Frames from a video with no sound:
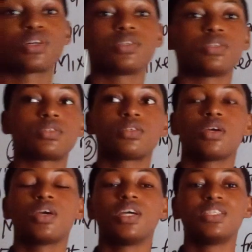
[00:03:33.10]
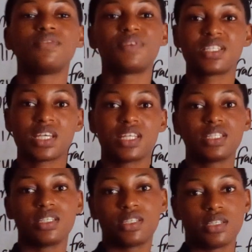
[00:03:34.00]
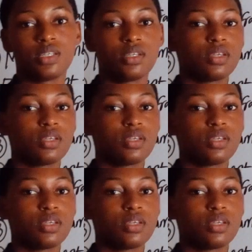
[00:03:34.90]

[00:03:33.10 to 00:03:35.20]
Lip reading: is a different entity.